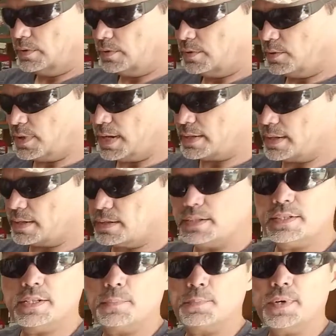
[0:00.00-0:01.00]
Okay, that
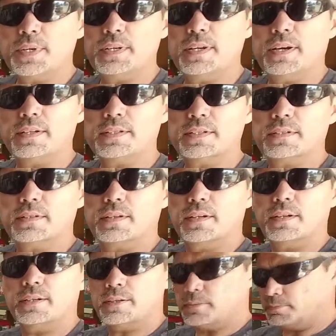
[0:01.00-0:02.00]
cleaned up pretty nice.
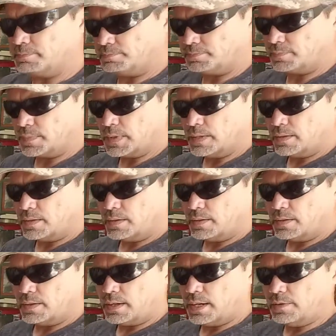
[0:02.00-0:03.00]

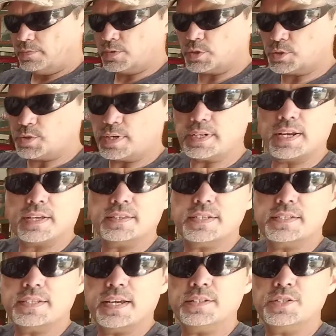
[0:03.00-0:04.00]
I even straightened out
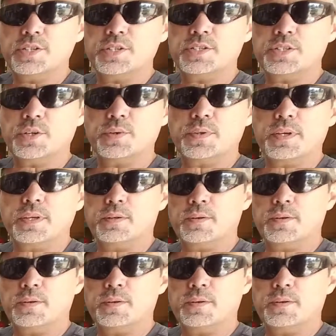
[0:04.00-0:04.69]
these edges so that